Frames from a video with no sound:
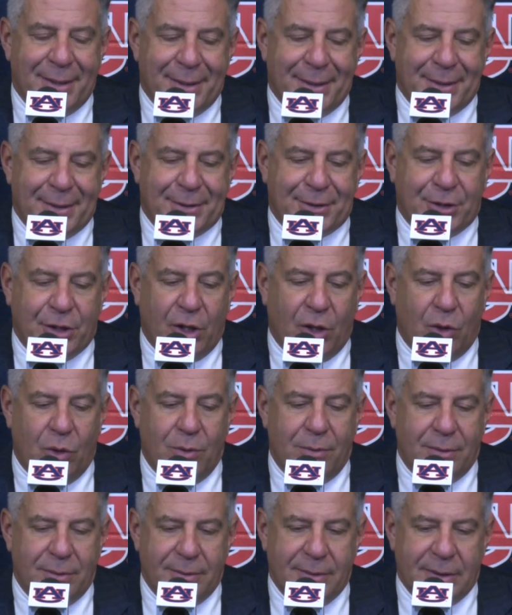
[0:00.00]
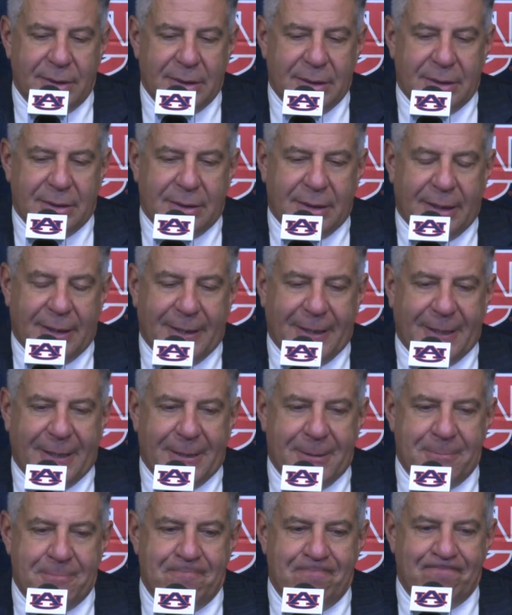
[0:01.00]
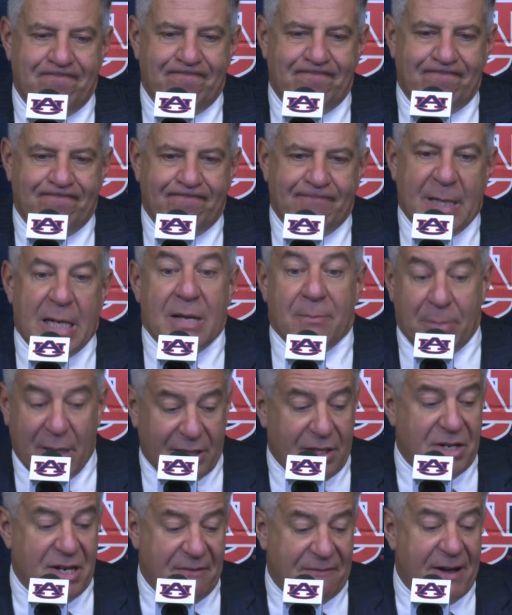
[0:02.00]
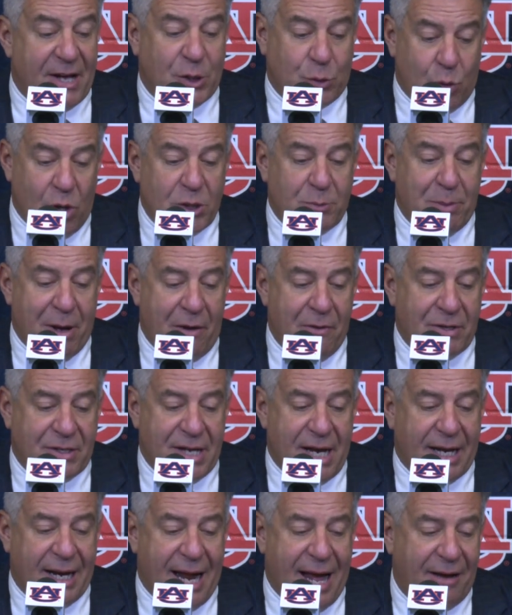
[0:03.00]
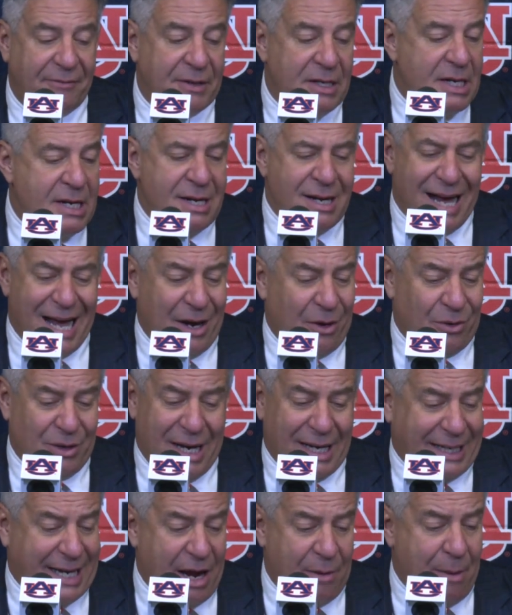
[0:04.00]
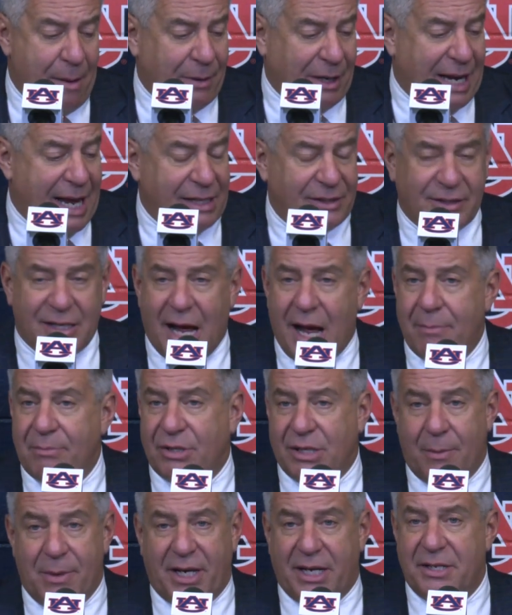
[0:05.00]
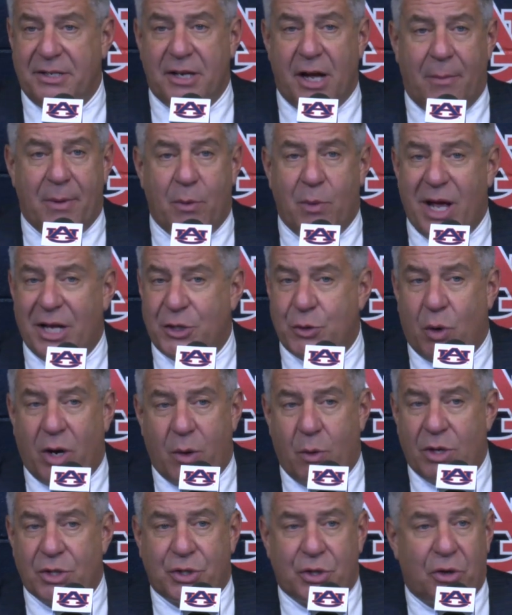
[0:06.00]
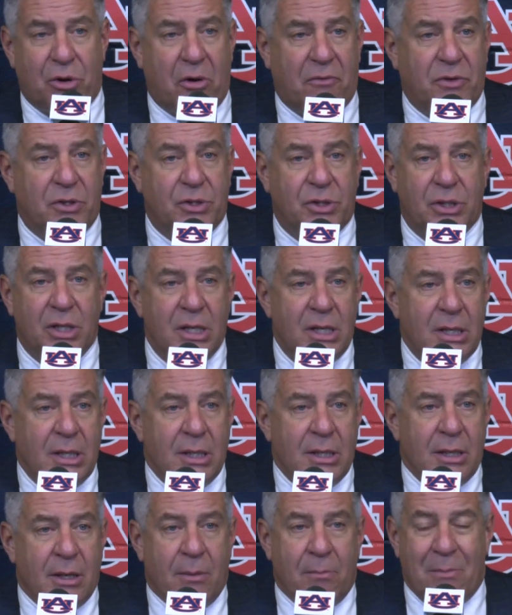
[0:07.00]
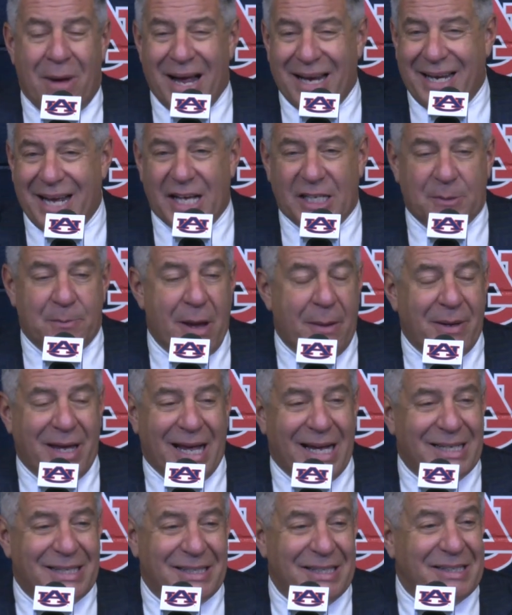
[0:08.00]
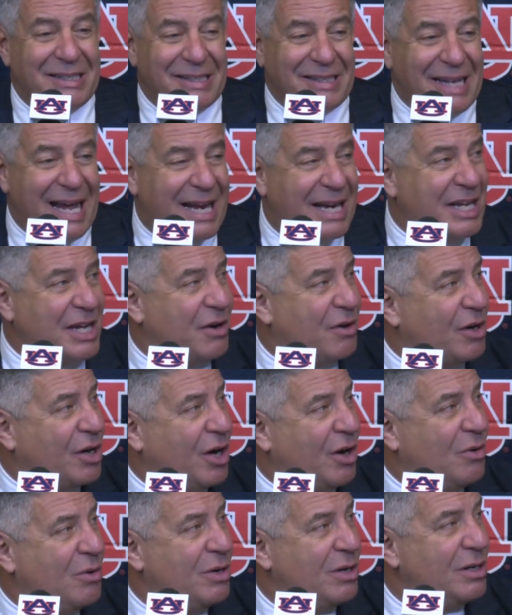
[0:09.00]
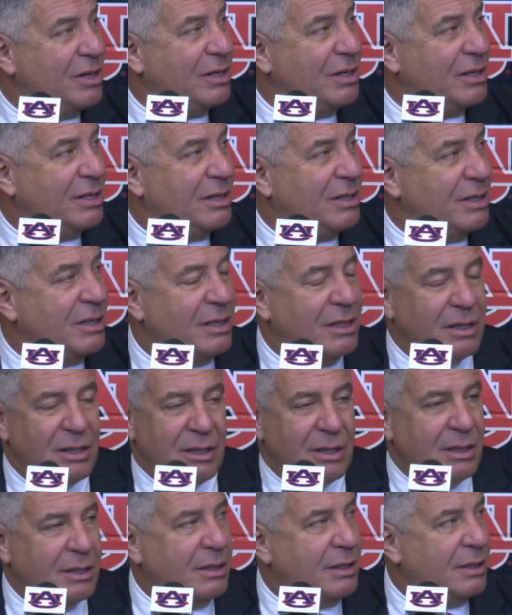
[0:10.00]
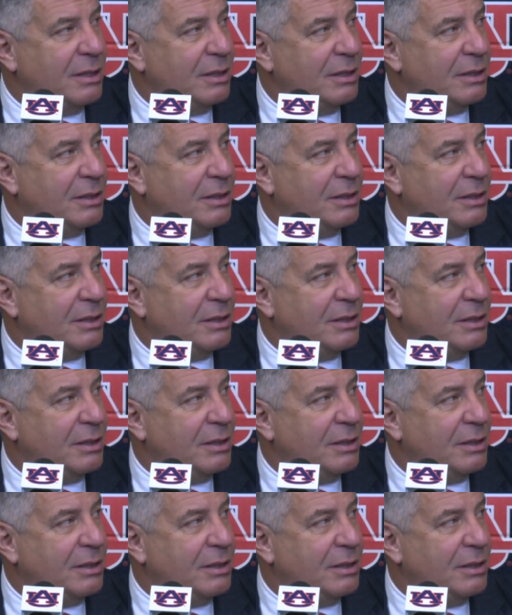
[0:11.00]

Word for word: So, um, but the defense was better in the second half. I don't. I can't remember the last time somebody could tell me we had 21 turnovers. My guess, maybe NC State a year yes, ago. NC State had 25.